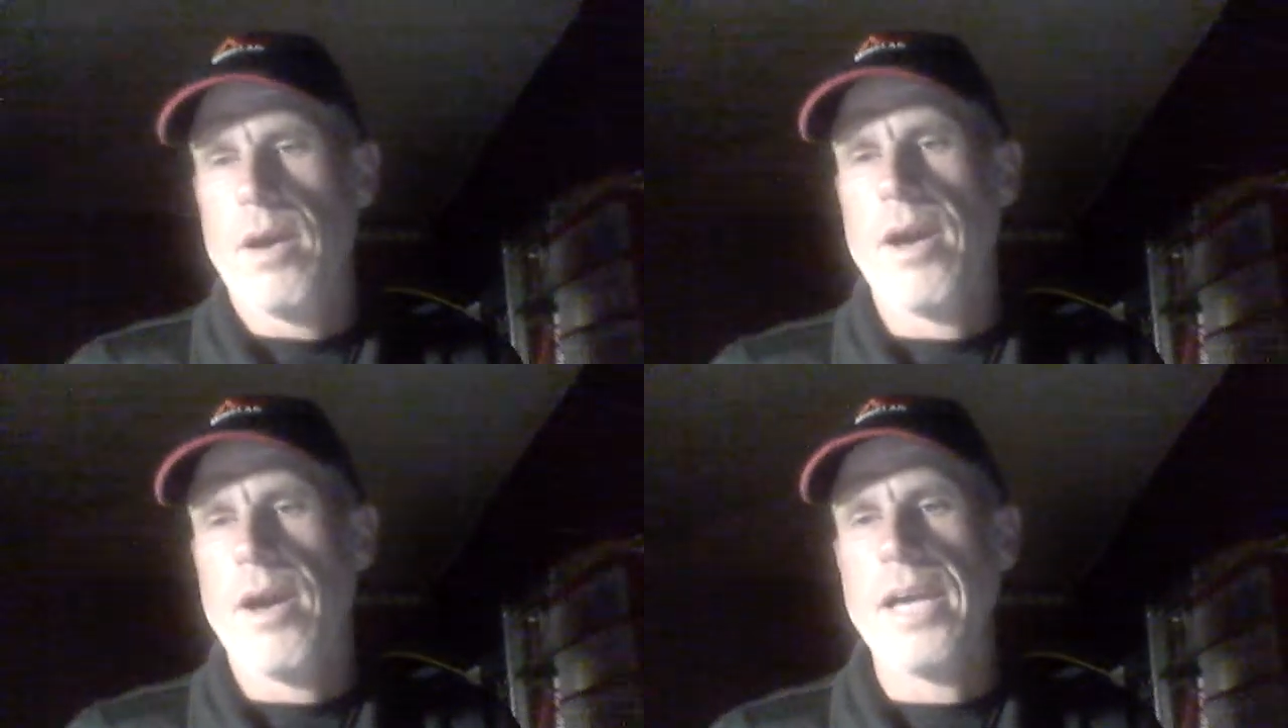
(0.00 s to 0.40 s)

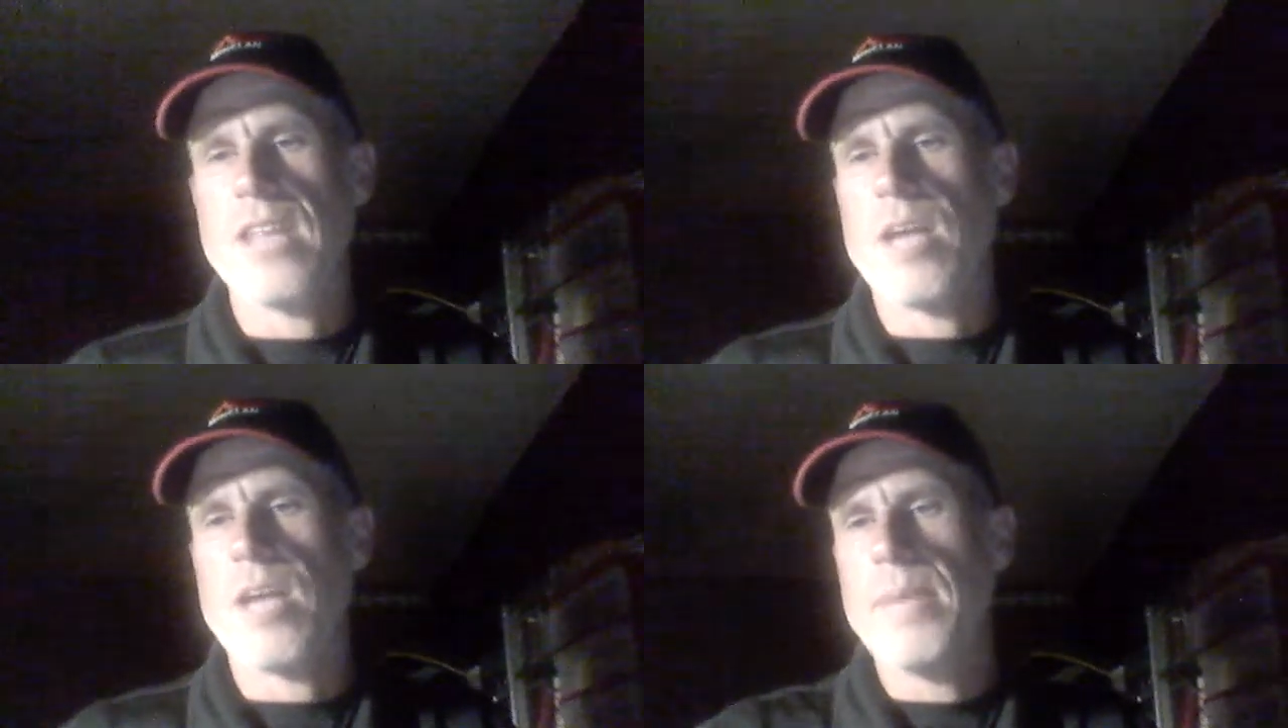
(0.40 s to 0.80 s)
All right,
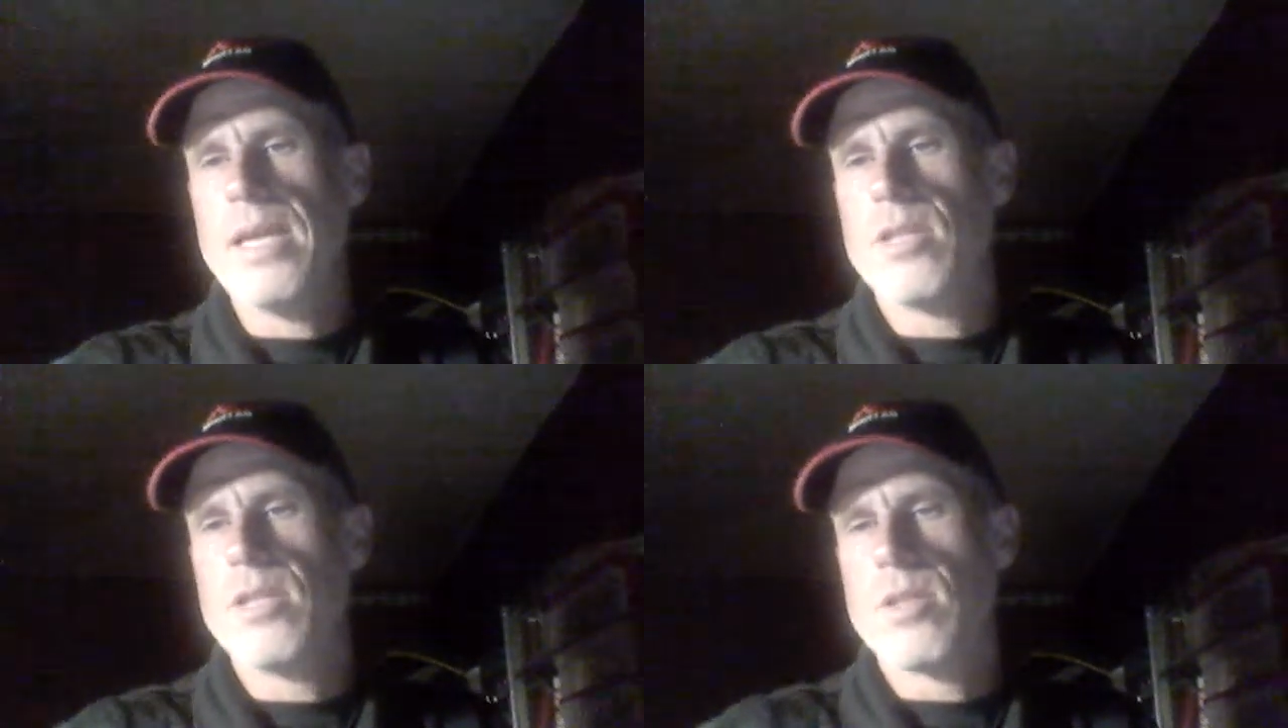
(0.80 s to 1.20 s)
guys, I'll
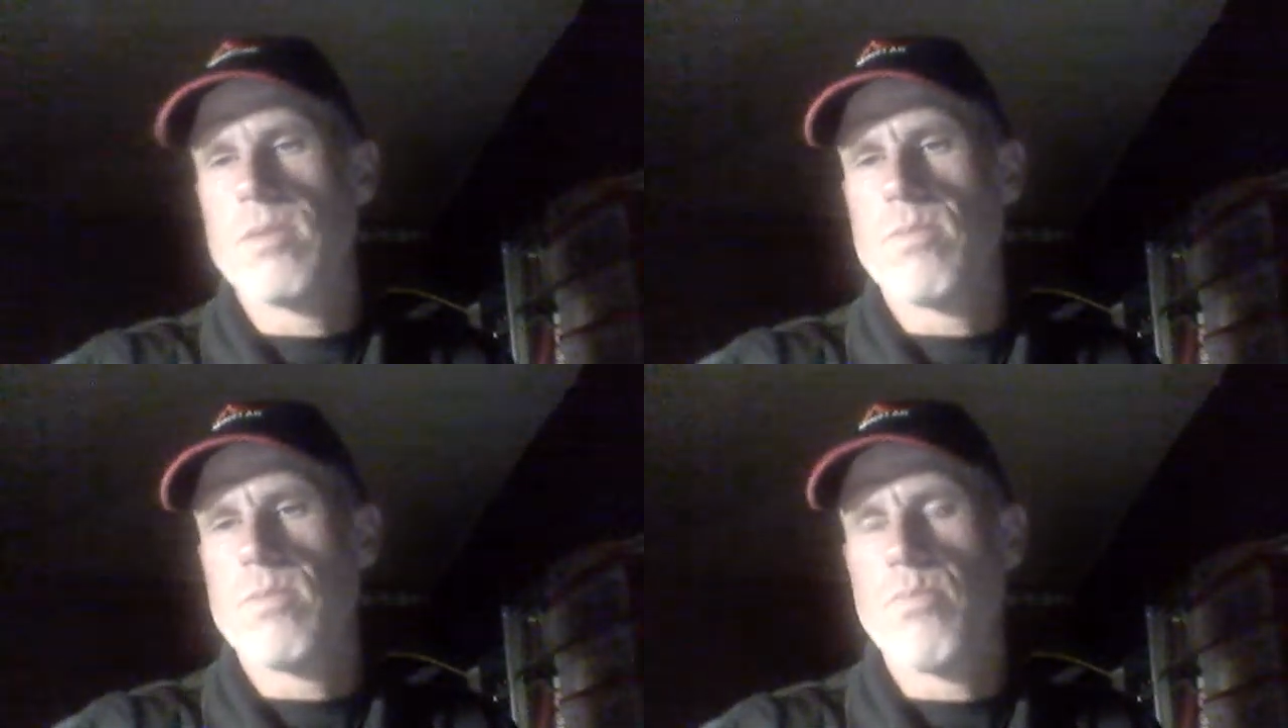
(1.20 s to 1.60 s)
be
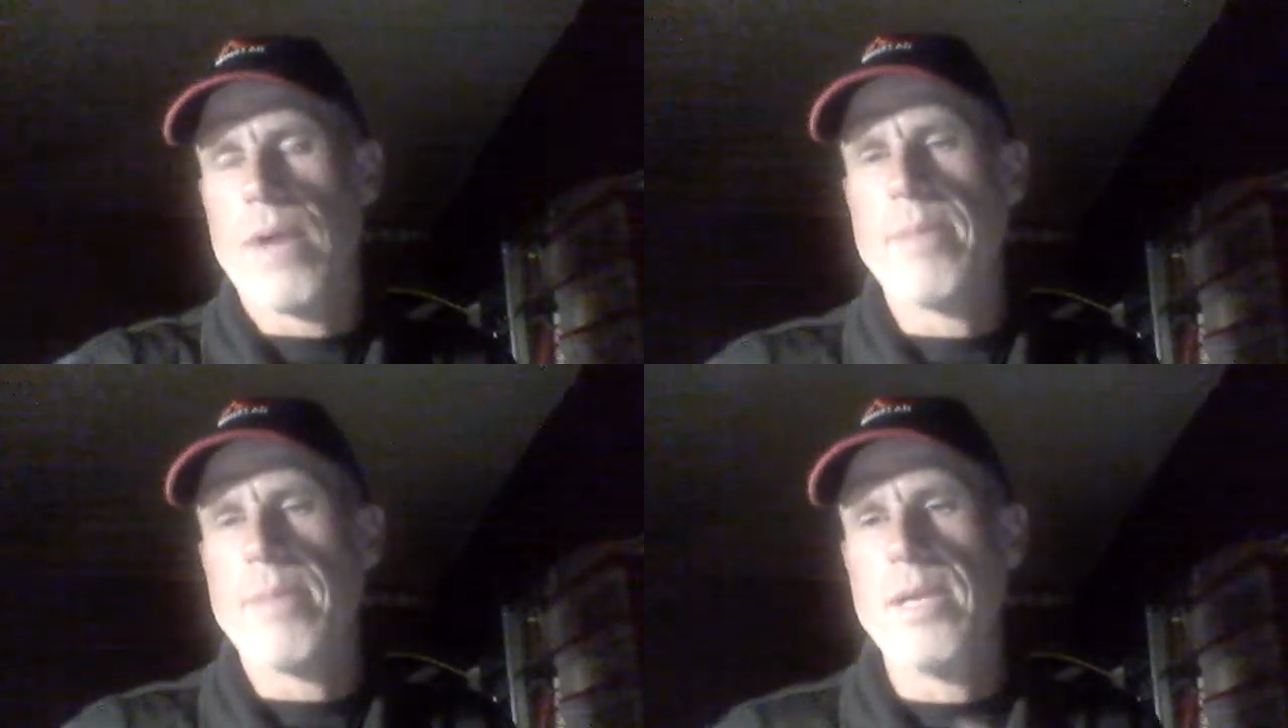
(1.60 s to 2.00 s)

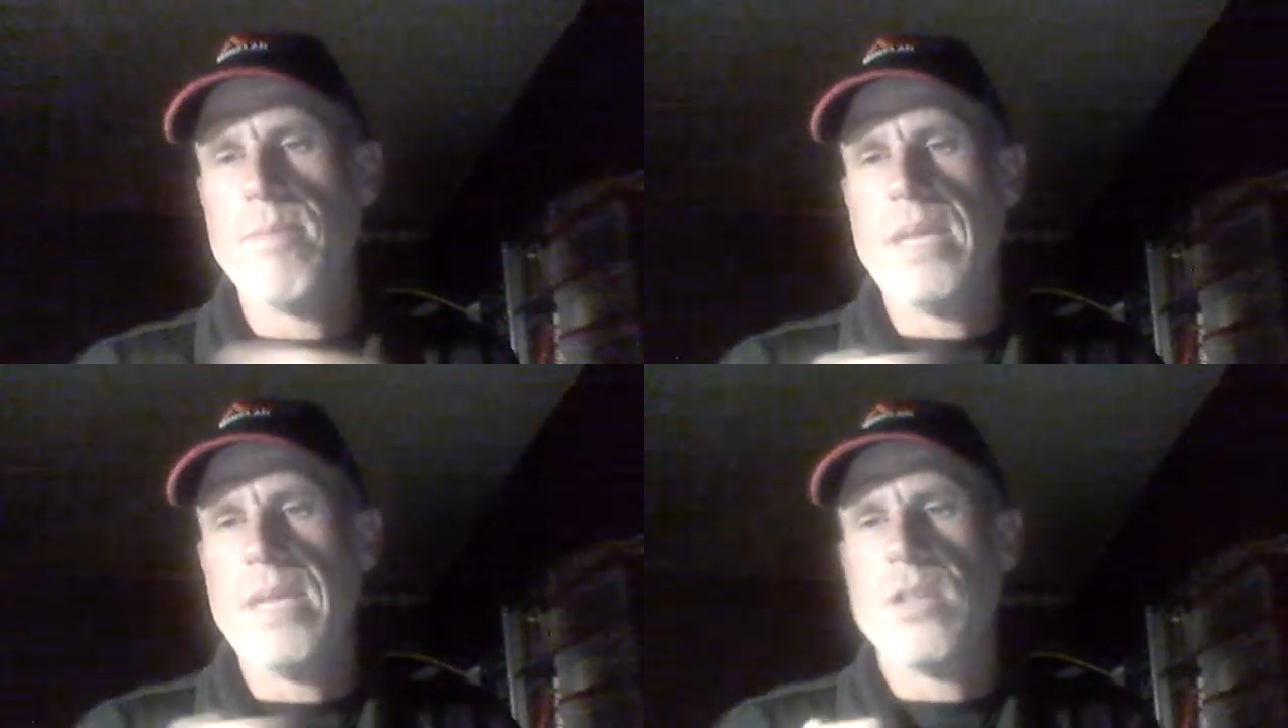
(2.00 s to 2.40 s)
probably
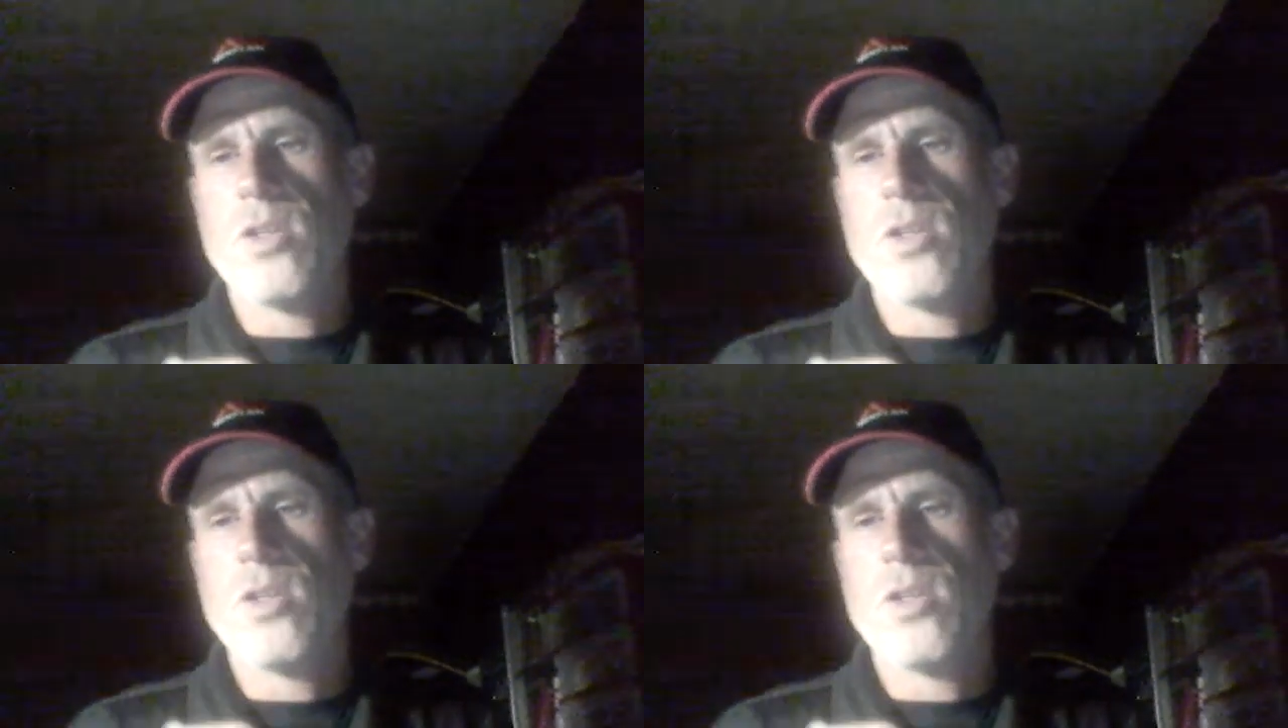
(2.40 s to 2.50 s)
meeting